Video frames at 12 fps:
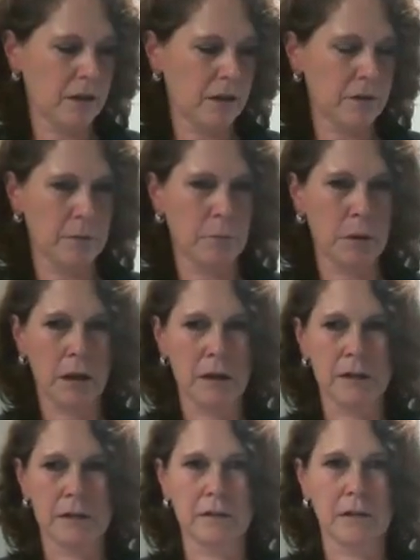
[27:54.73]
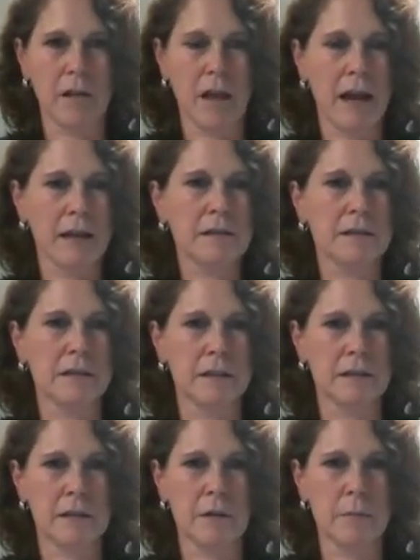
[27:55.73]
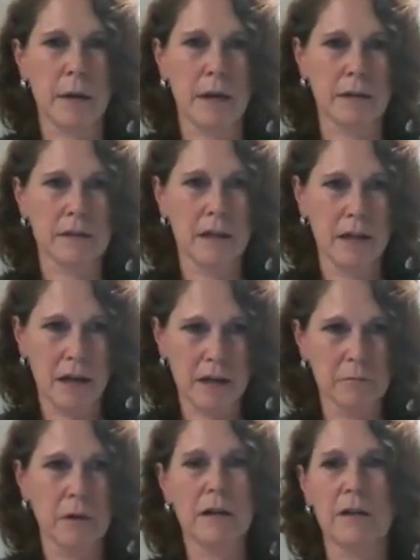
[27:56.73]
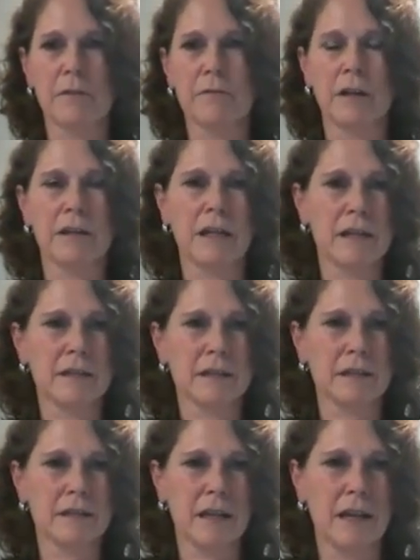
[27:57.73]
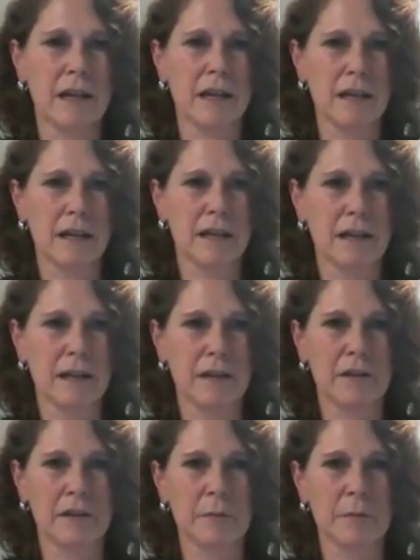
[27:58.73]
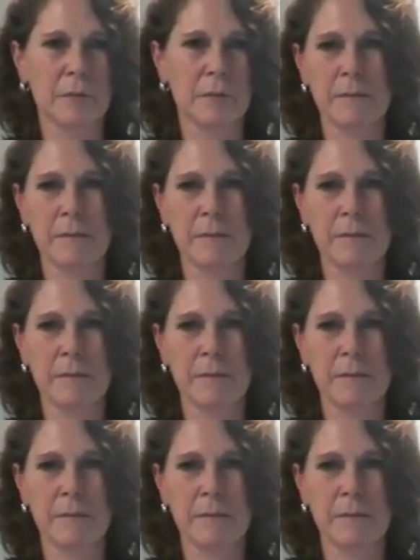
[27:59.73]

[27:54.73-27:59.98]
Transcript: covered in blood and glass in his underpants, had to run to the front desk and say, could you please